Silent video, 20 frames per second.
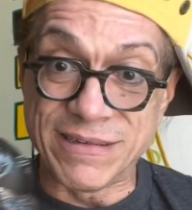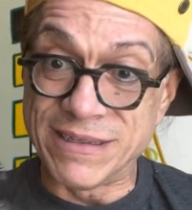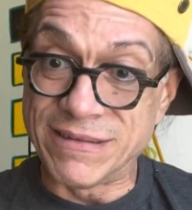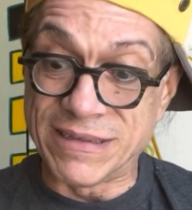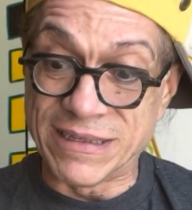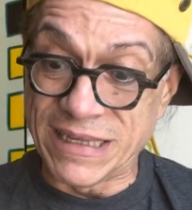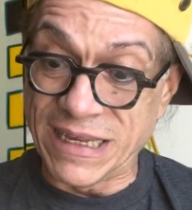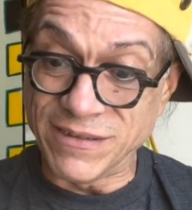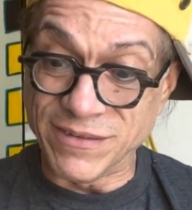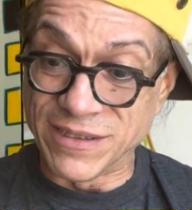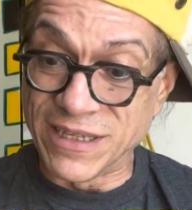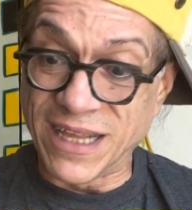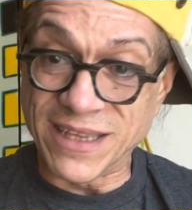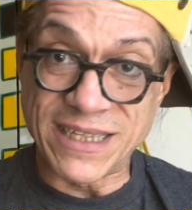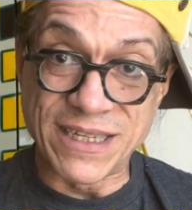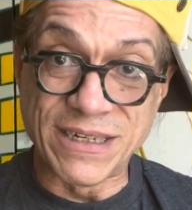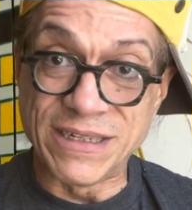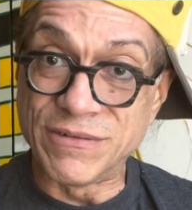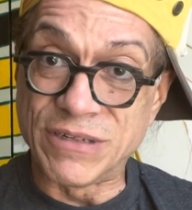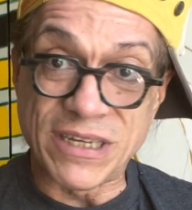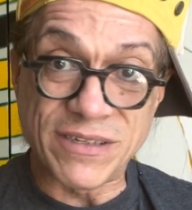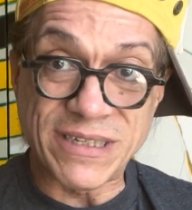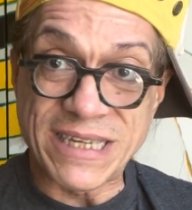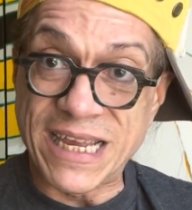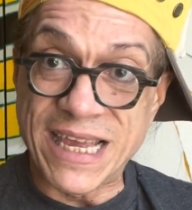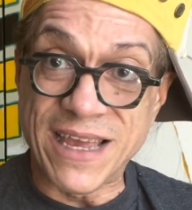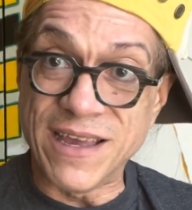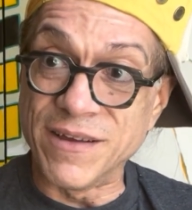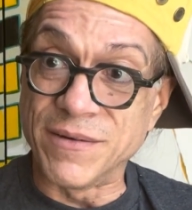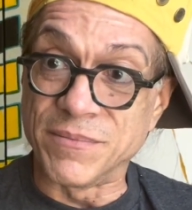there's nothing, just
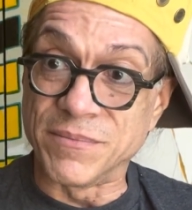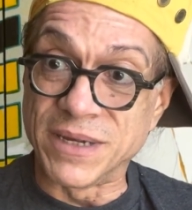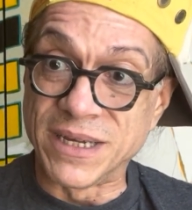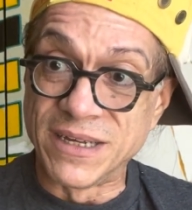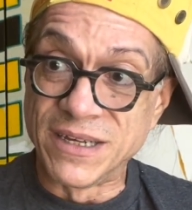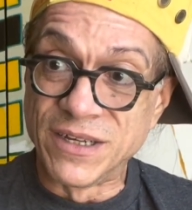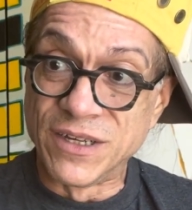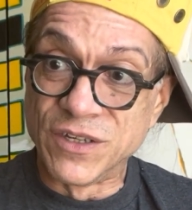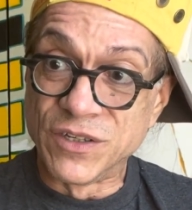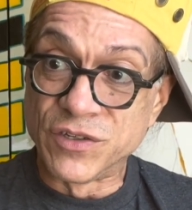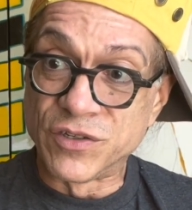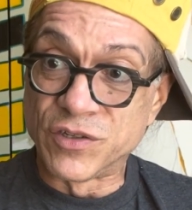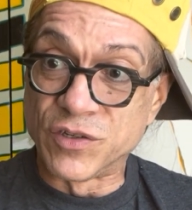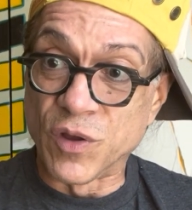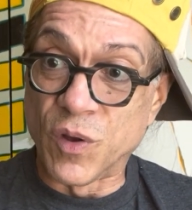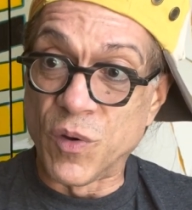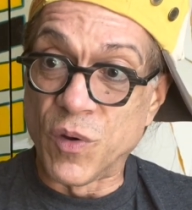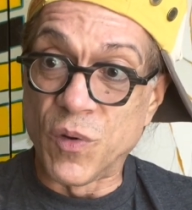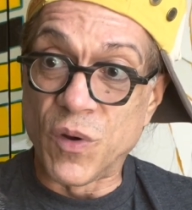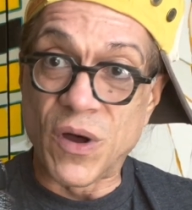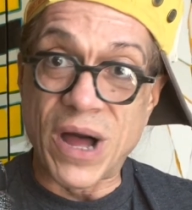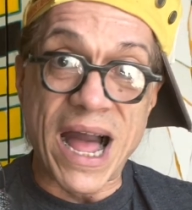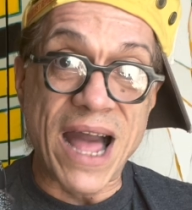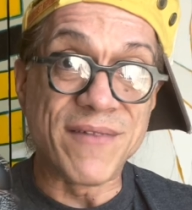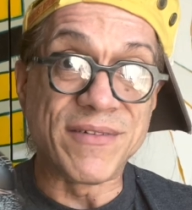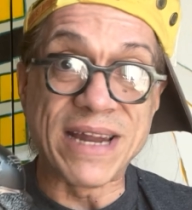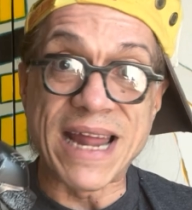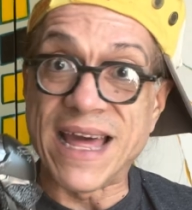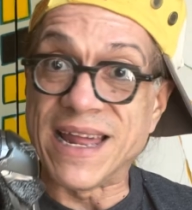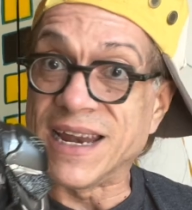him. So I
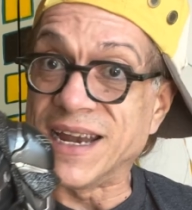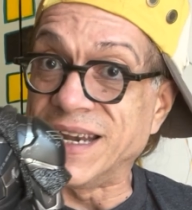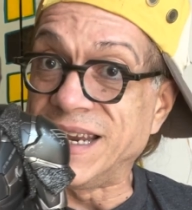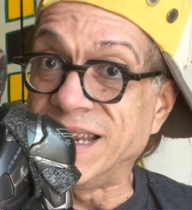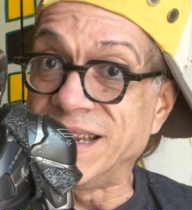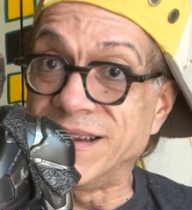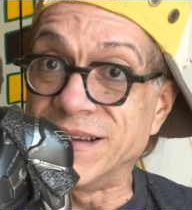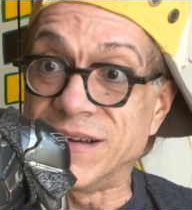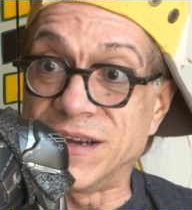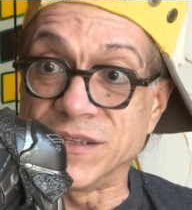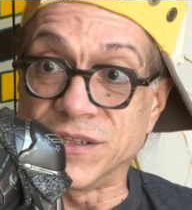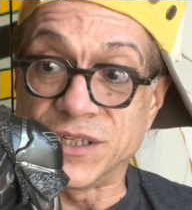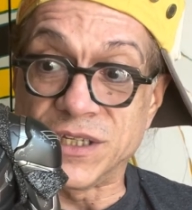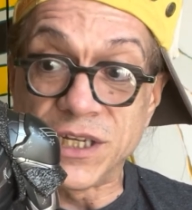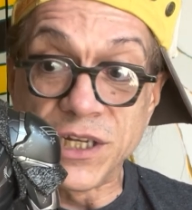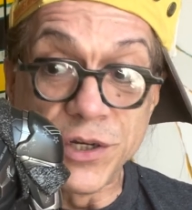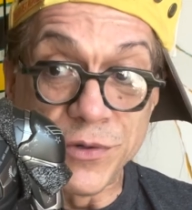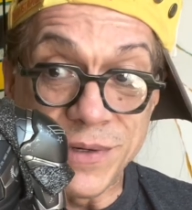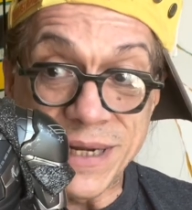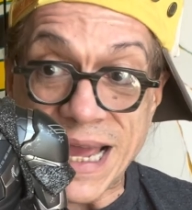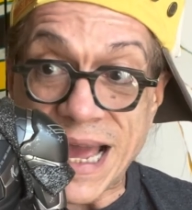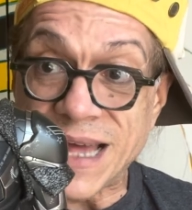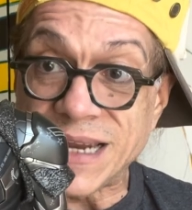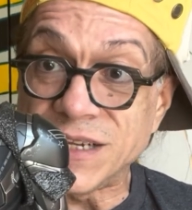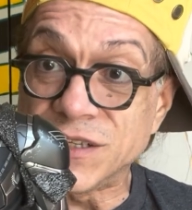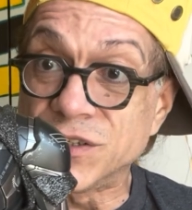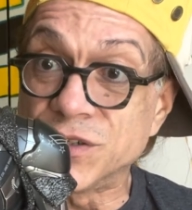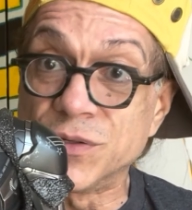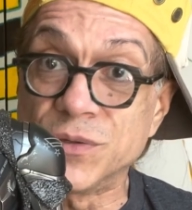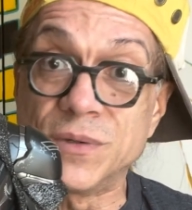haven't had any artillery
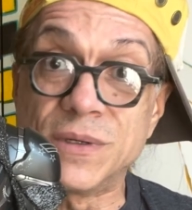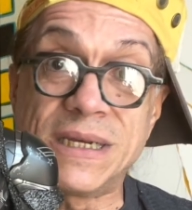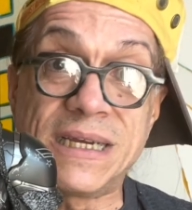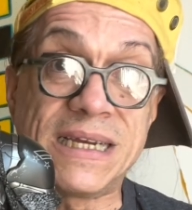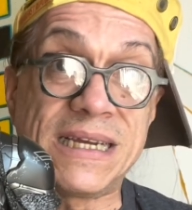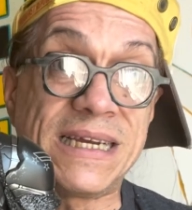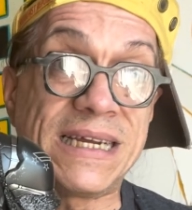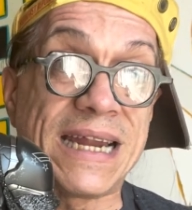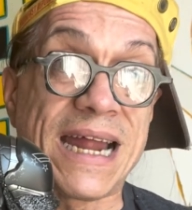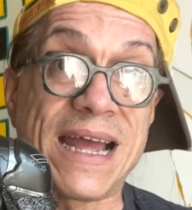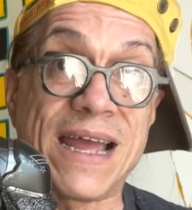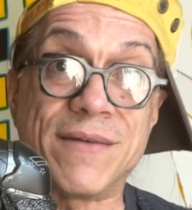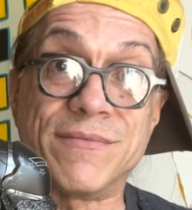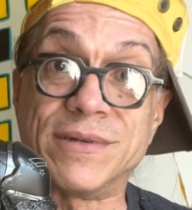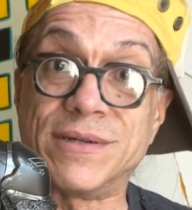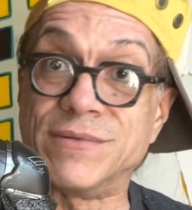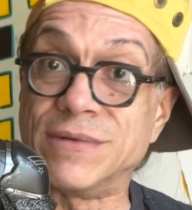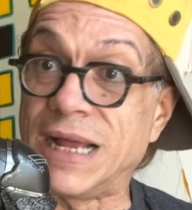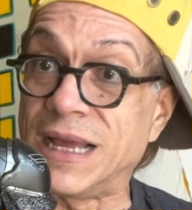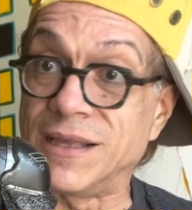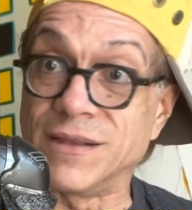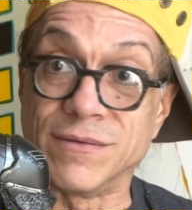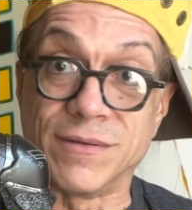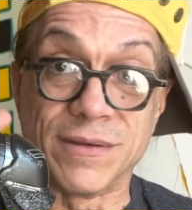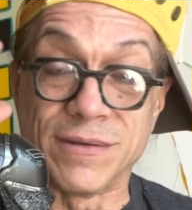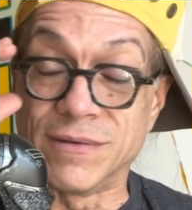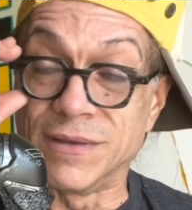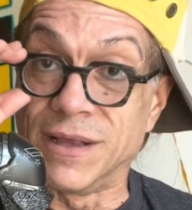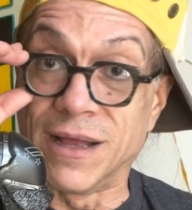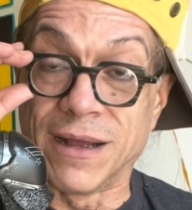added to it. I haven't, like
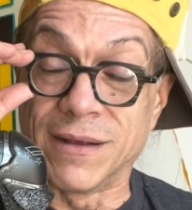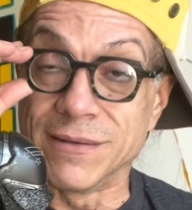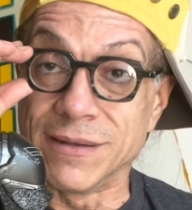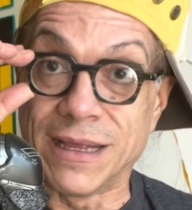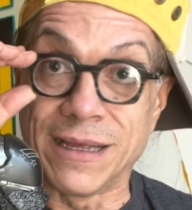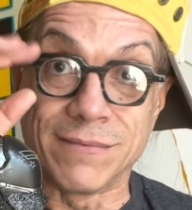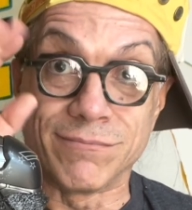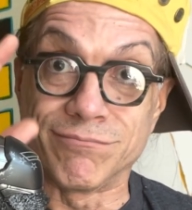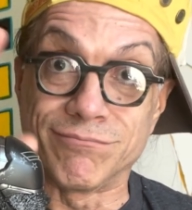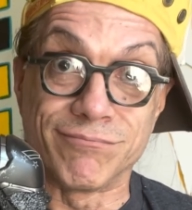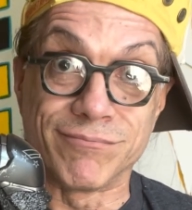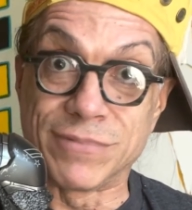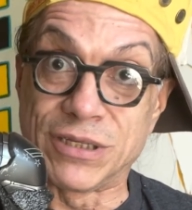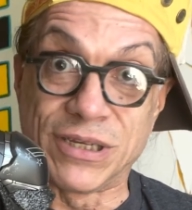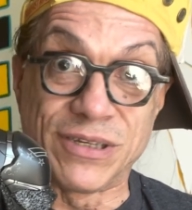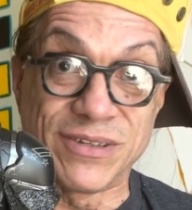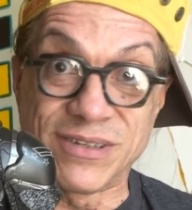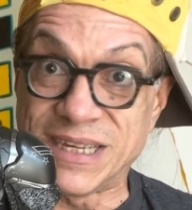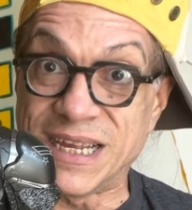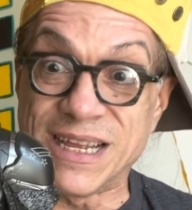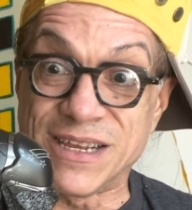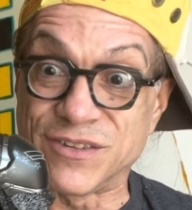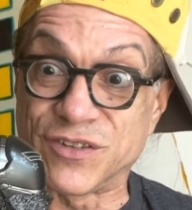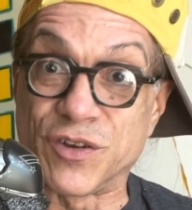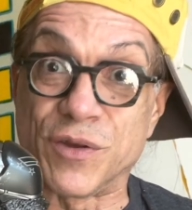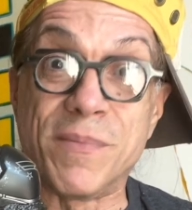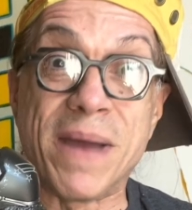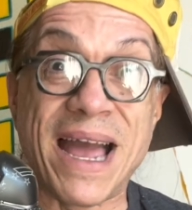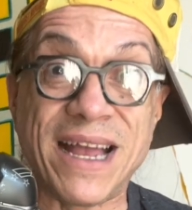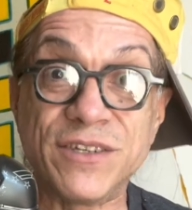this is it. So
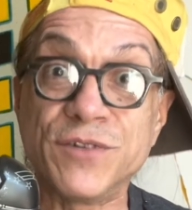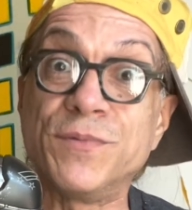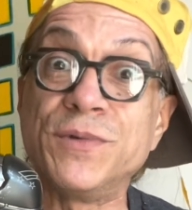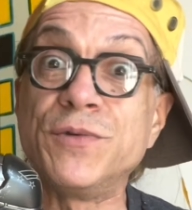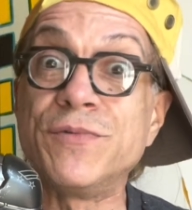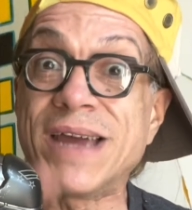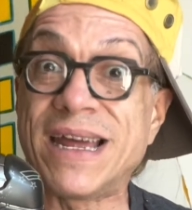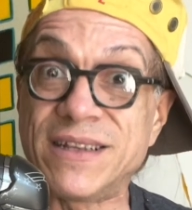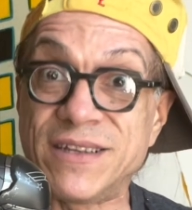imagine when you add